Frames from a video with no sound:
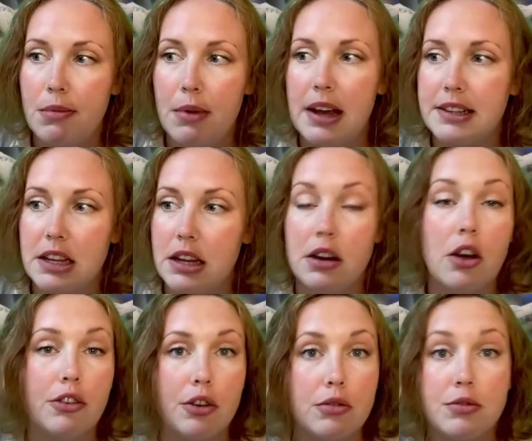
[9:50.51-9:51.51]
as in
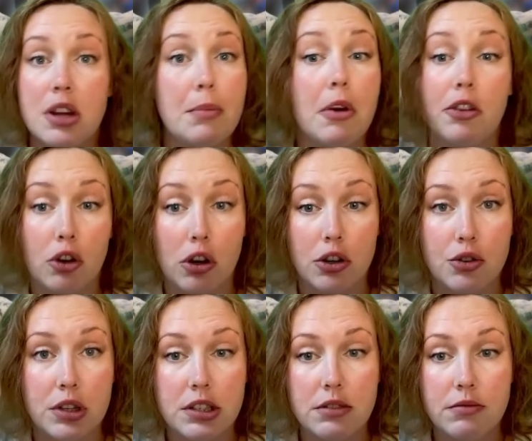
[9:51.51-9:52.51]
some other
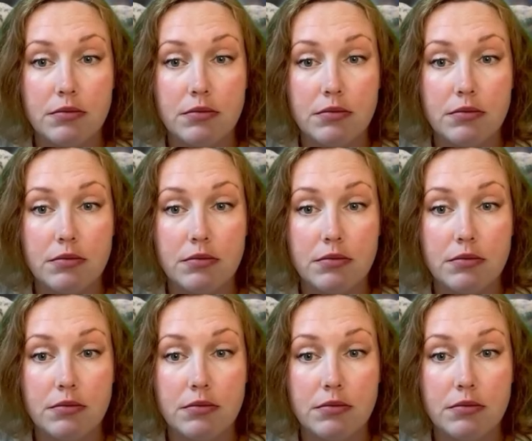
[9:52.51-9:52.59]
countries.